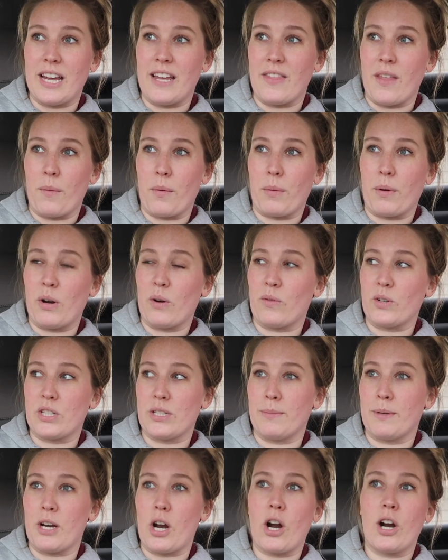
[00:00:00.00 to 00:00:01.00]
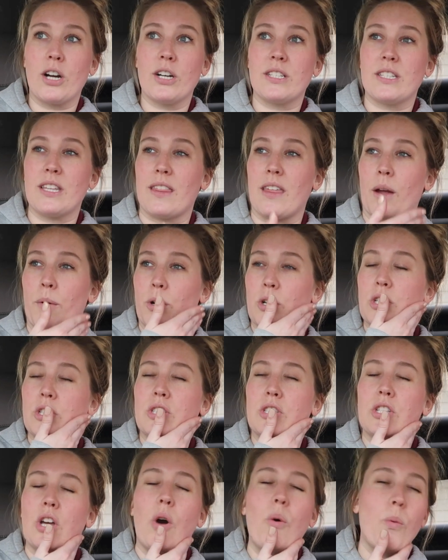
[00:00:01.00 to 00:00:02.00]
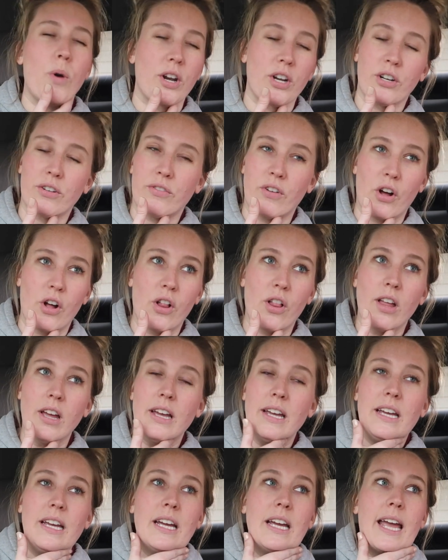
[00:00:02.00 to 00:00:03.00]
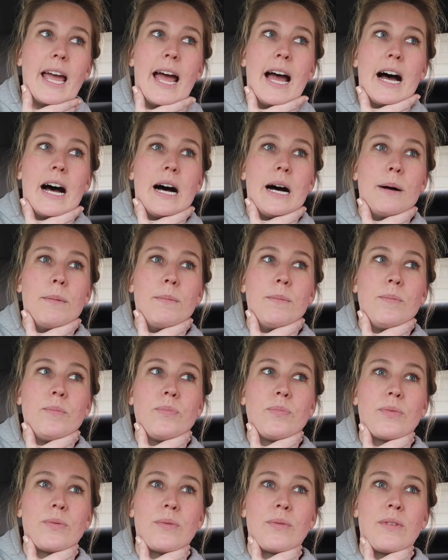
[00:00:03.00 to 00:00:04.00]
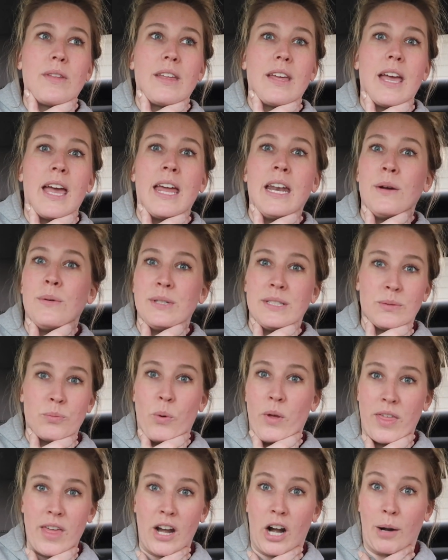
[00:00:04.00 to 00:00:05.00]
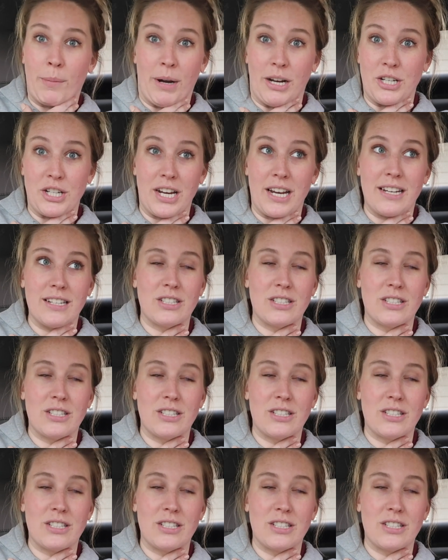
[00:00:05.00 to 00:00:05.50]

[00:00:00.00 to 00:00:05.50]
And then we went over to Menards. They were so wonderful, and it was within our budget.